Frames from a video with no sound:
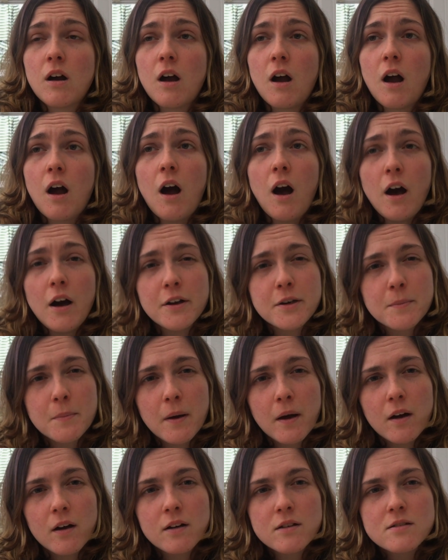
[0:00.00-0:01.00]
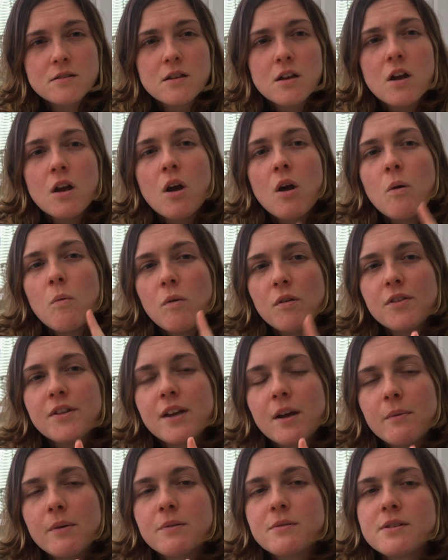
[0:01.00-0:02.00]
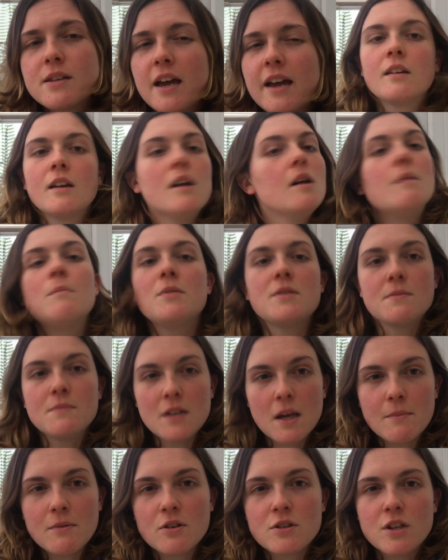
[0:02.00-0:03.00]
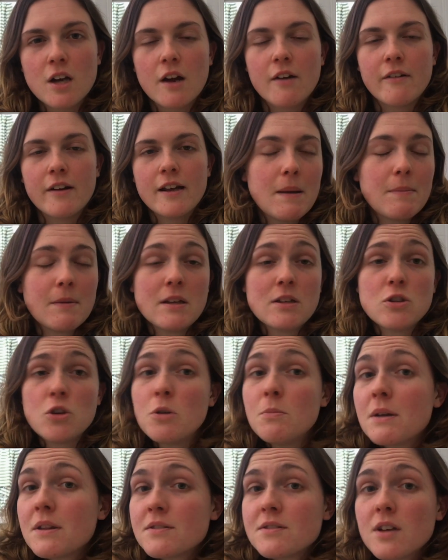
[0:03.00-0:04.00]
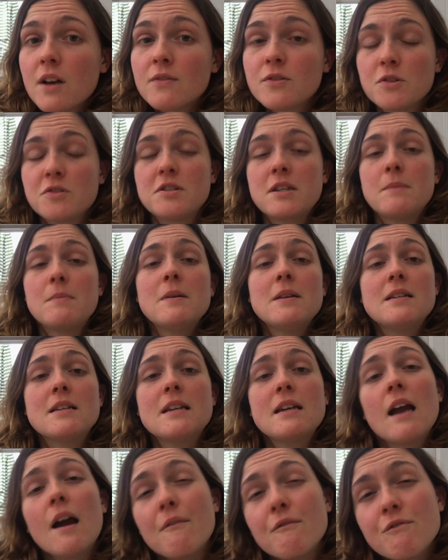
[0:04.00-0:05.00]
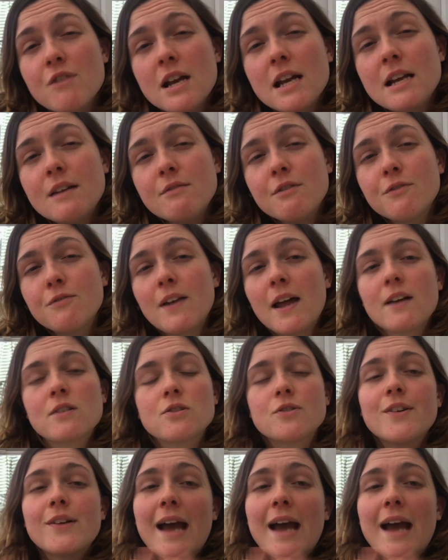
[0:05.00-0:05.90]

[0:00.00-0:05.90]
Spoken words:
harder part. One thing I will say, put some time in your diary, maybe 2 months after your CPD, and really reflect on